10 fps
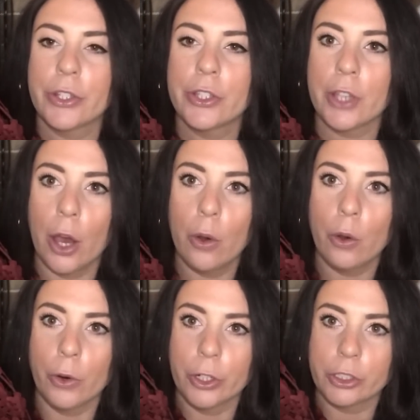
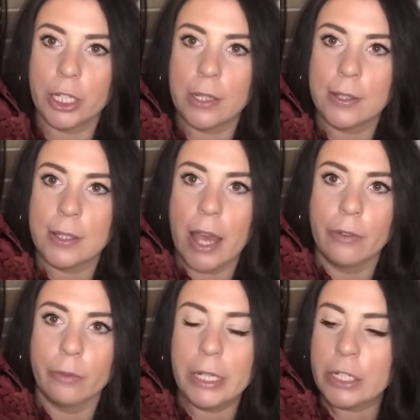So gorgeous
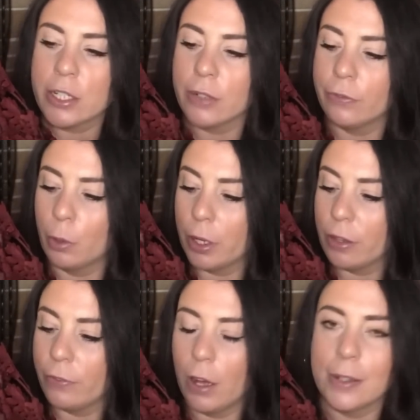and rich for
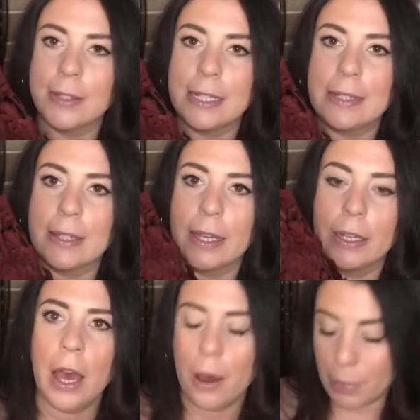the fall season.